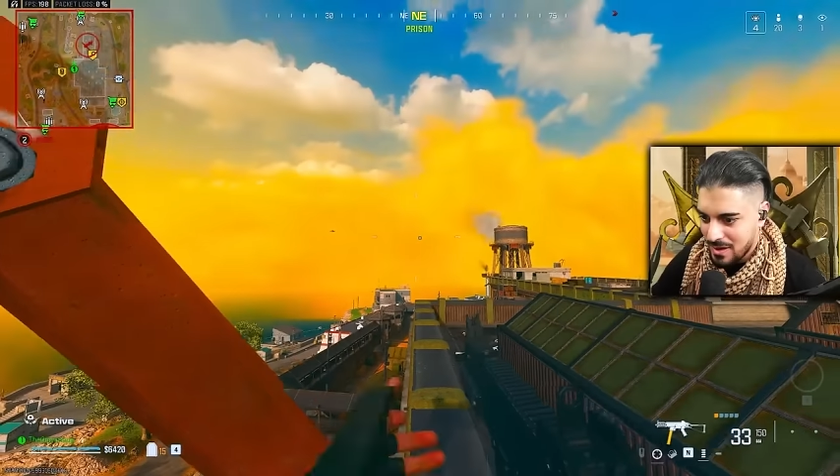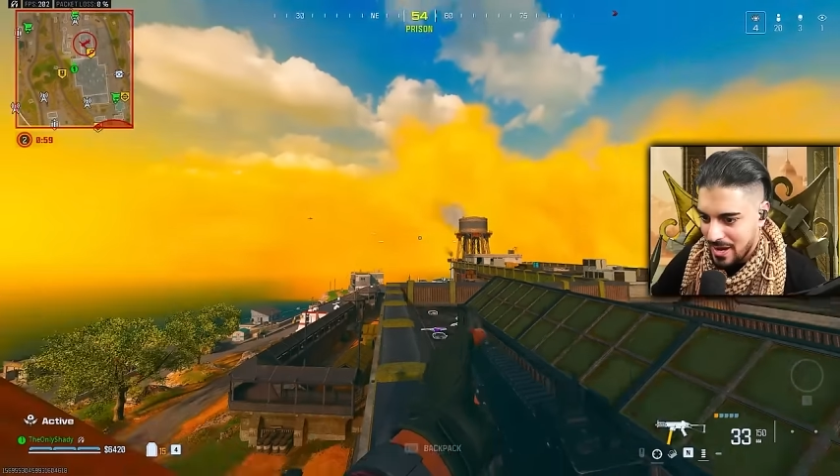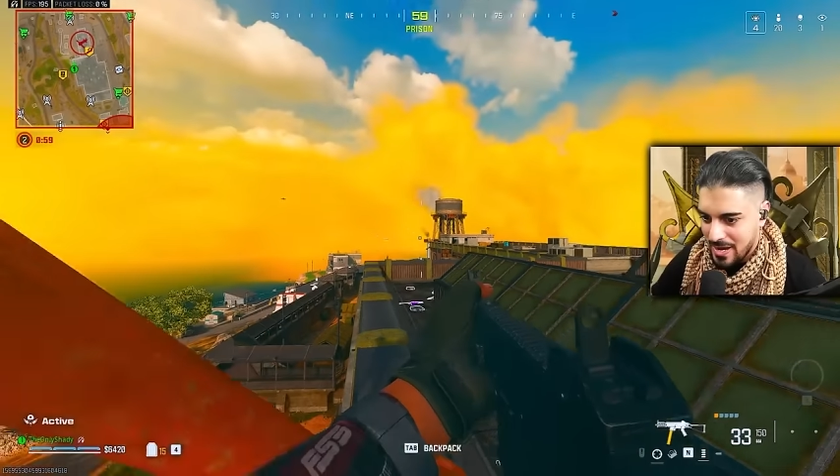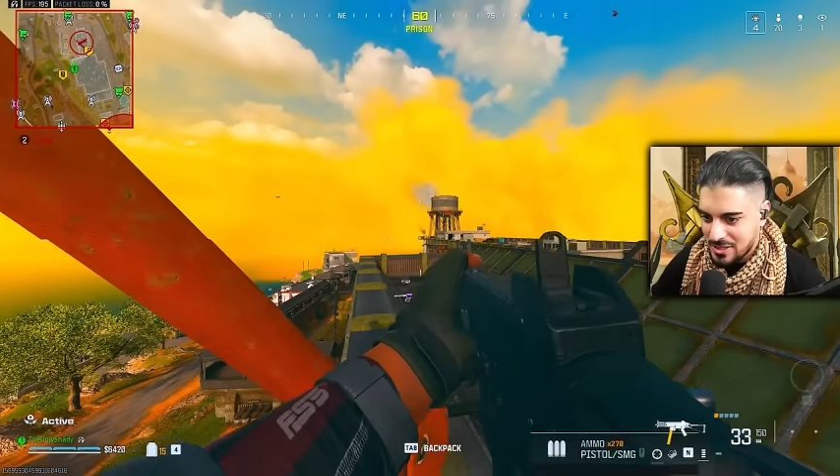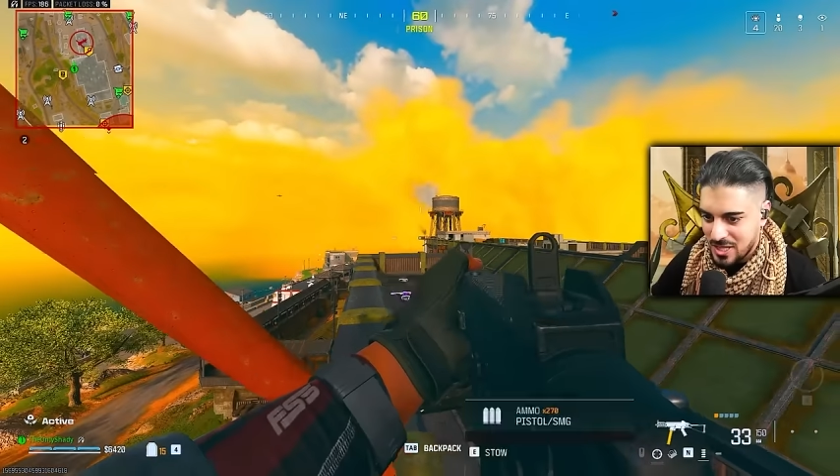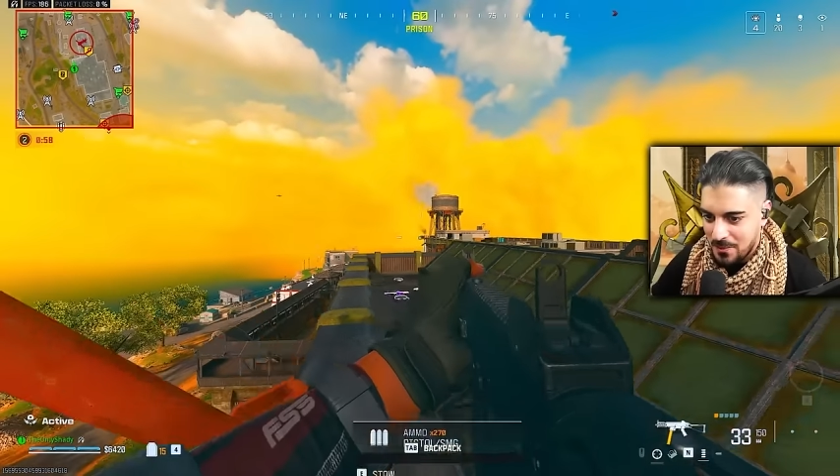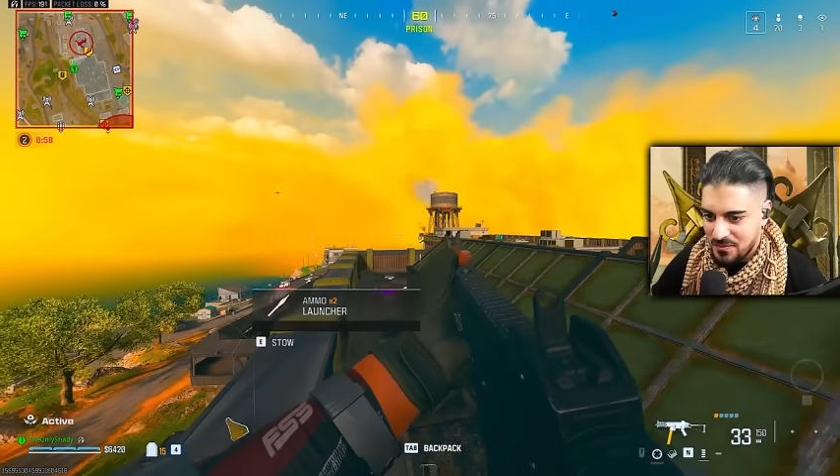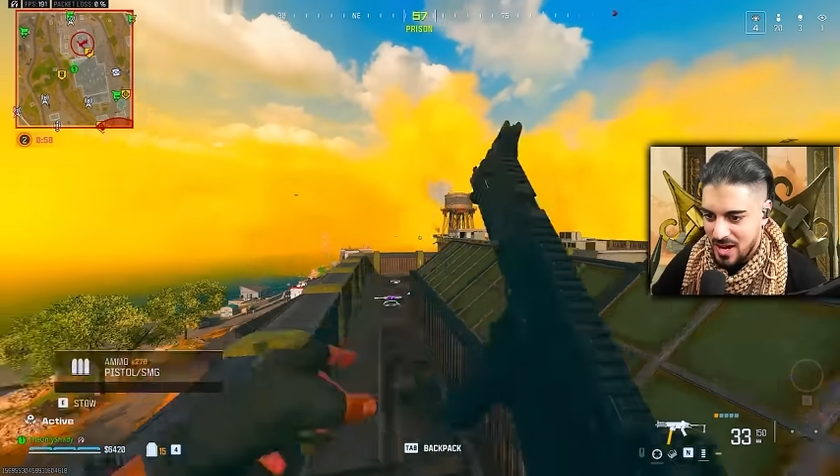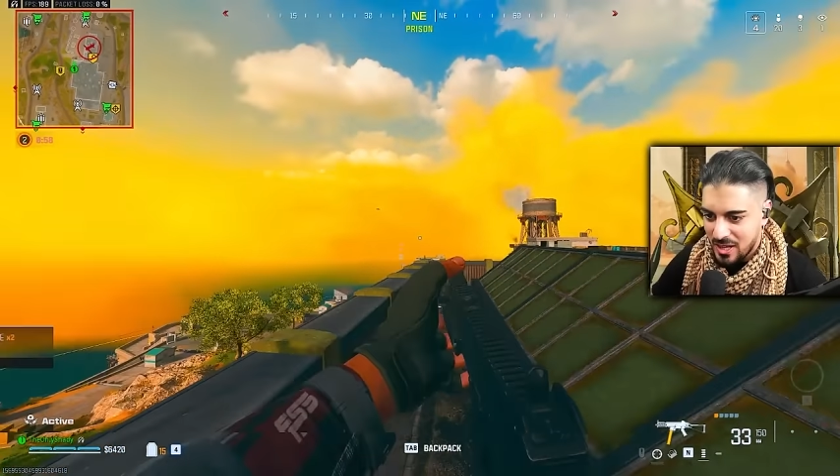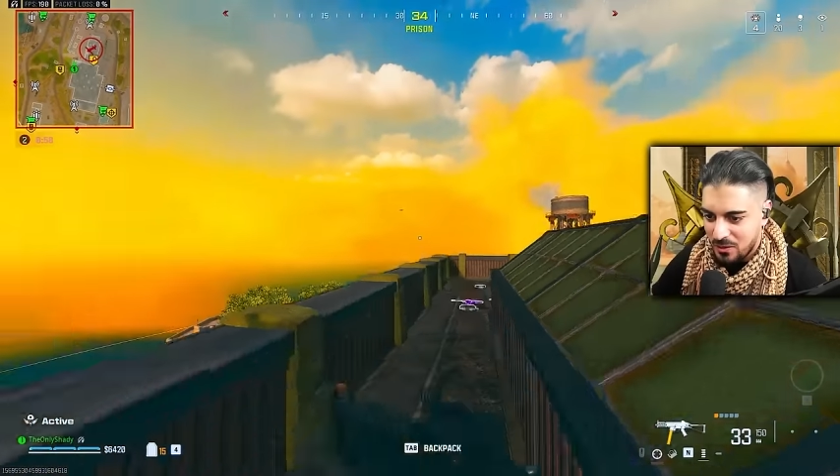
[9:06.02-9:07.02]
hey, stop
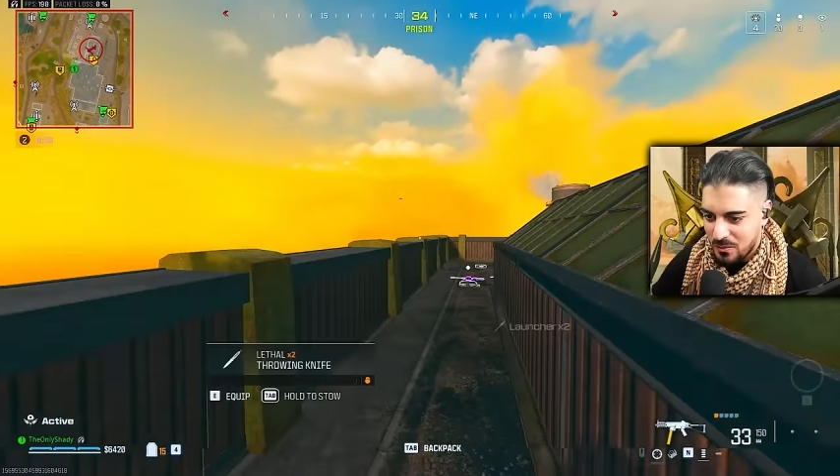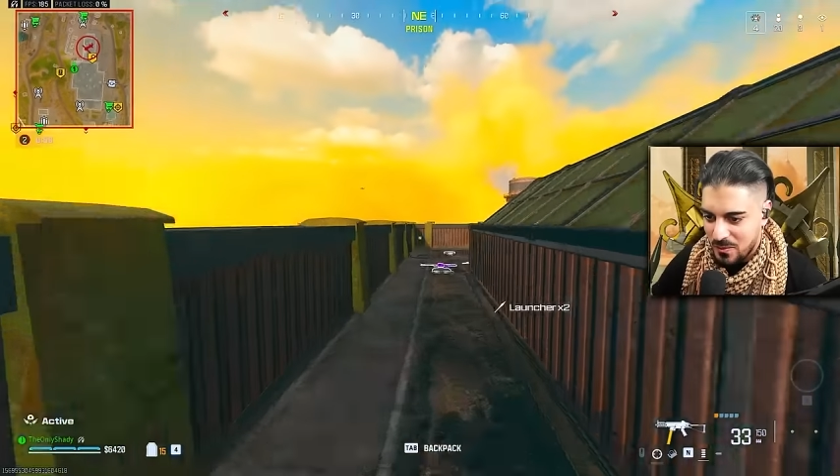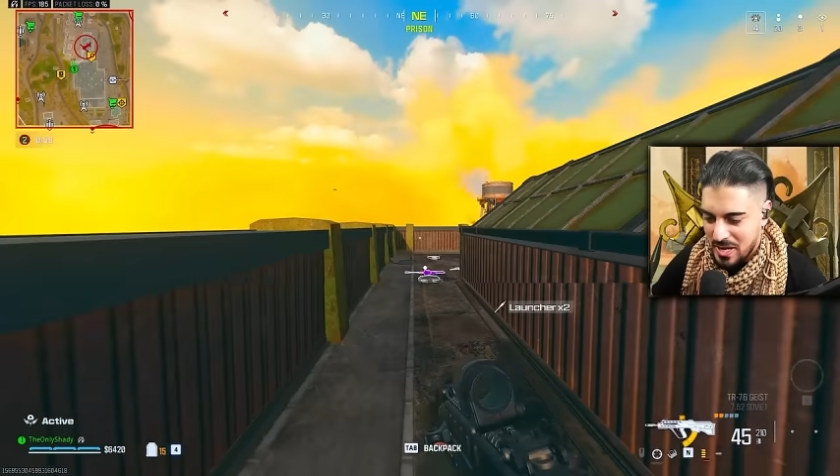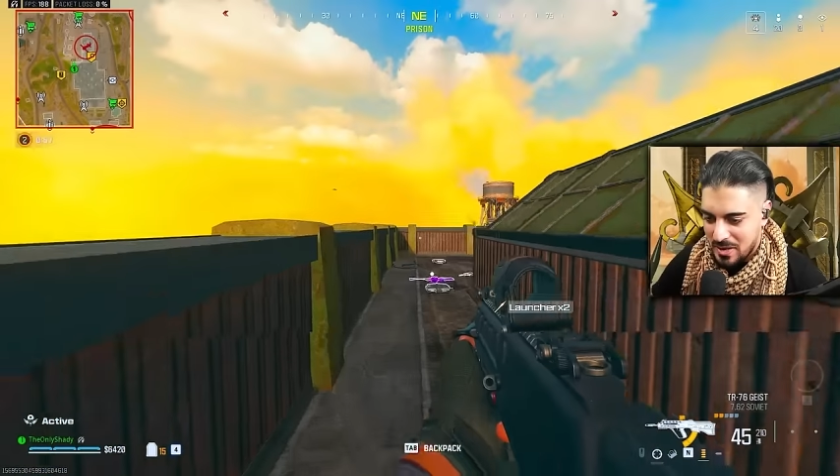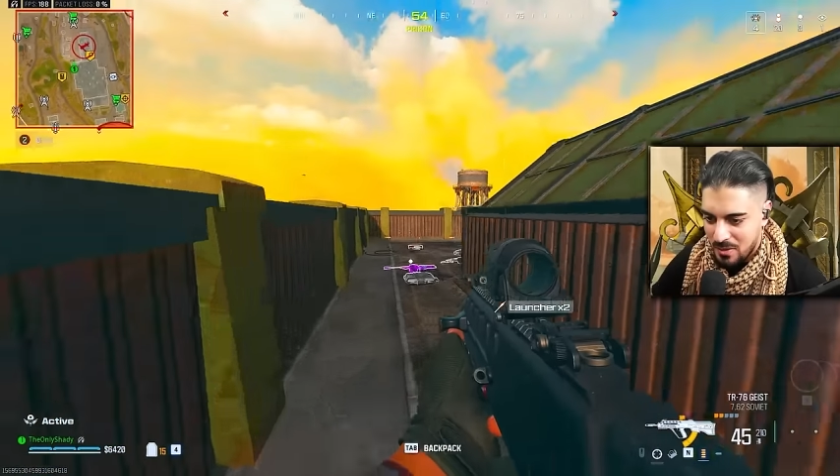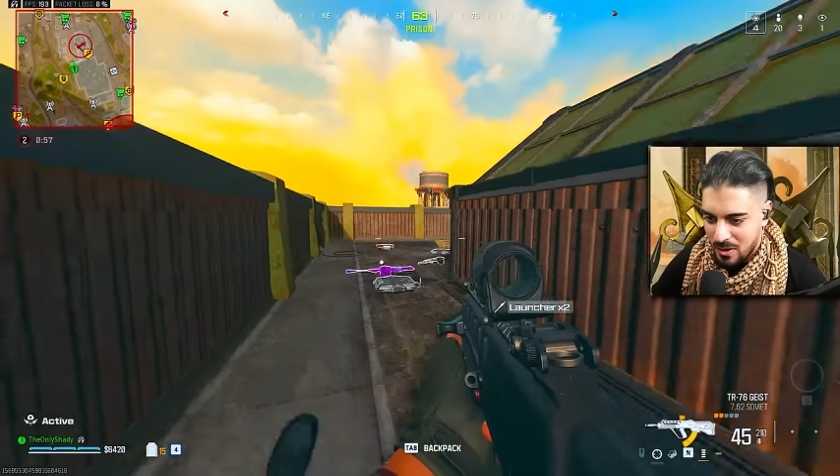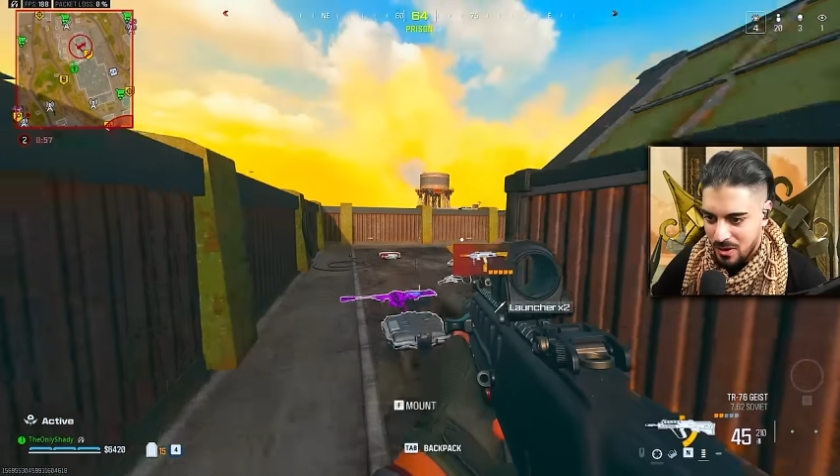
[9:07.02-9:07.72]
following me, bro.